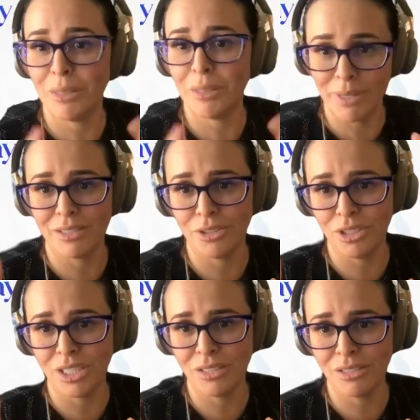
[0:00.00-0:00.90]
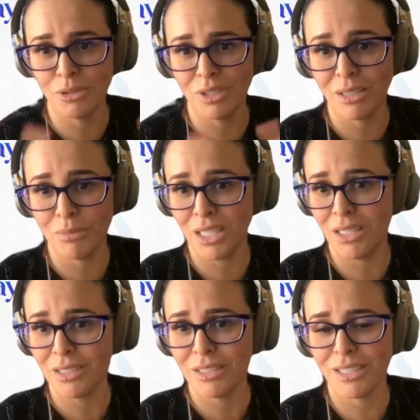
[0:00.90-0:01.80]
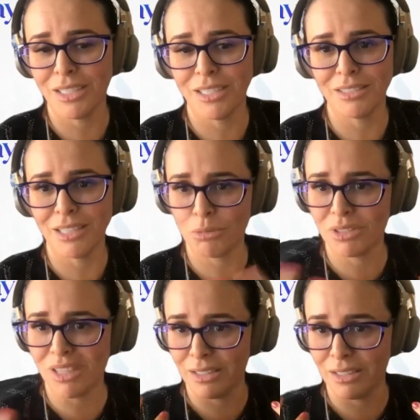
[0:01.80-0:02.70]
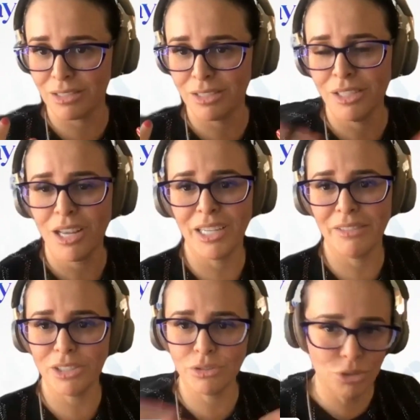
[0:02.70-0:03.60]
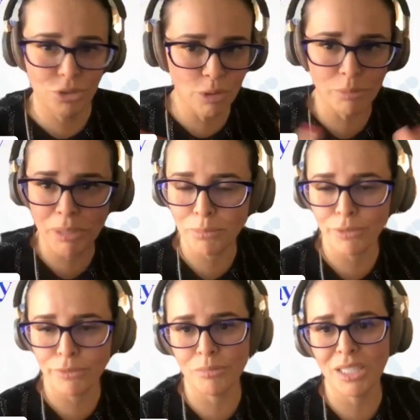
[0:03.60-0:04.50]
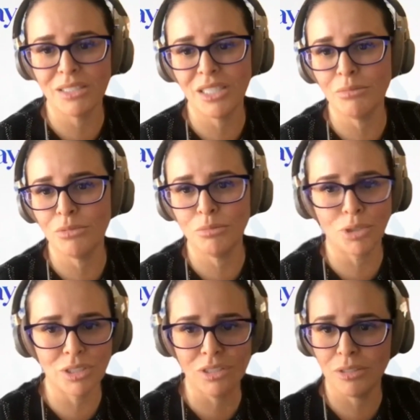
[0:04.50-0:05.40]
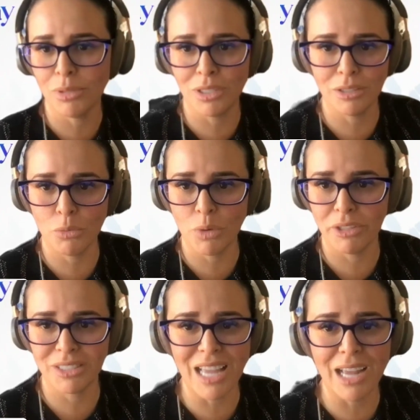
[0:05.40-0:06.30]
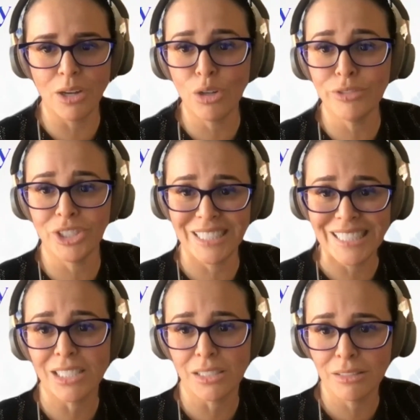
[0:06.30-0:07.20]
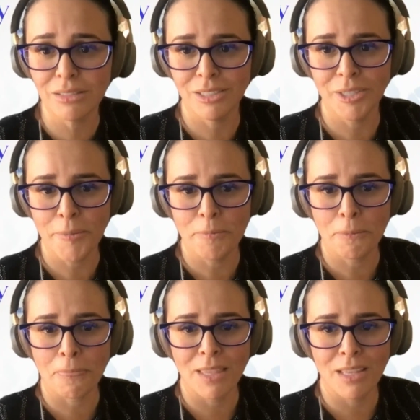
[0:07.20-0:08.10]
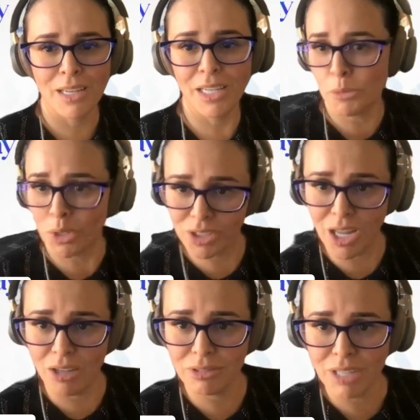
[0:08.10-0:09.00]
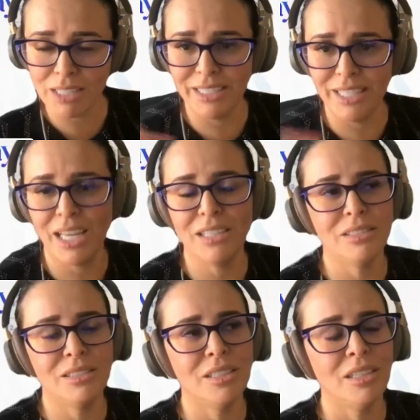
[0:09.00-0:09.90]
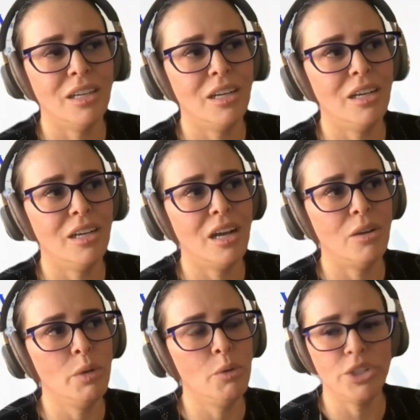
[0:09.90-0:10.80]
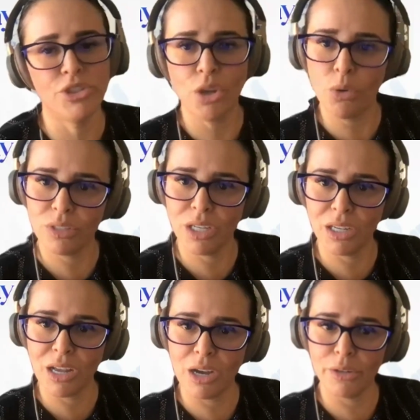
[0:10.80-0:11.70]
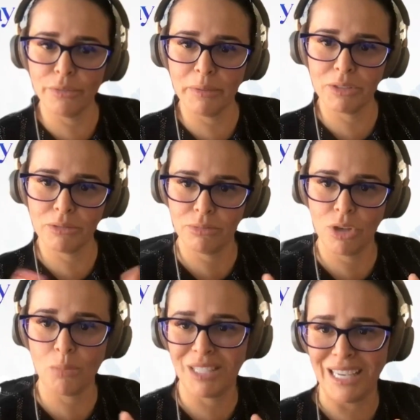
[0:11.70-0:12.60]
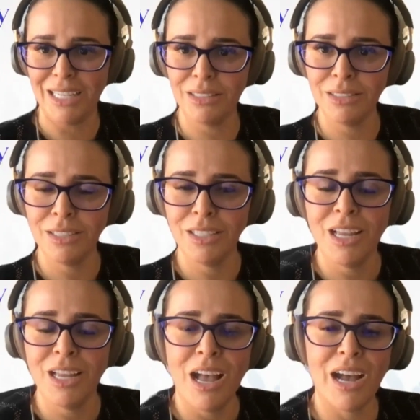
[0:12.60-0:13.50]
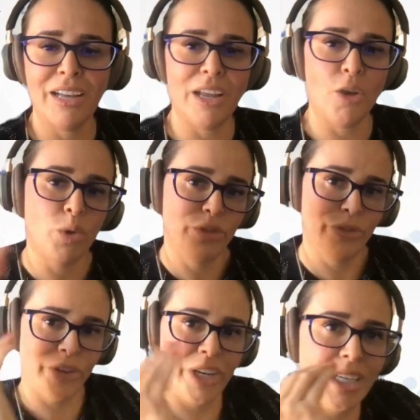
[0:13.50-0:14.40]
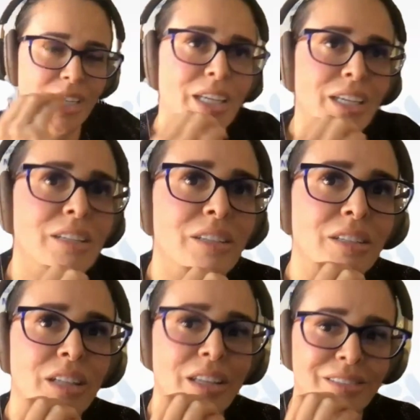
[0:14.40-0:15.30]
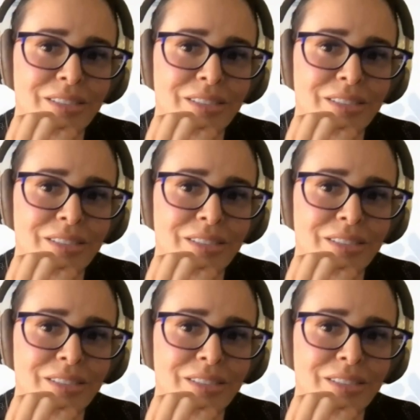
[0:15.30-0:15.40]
being the best student you can be. That was us. I even took people from my team to participate in the webinars. I overdid it. And it worked out. At the end, we were chosen out of a top 10. And I was very,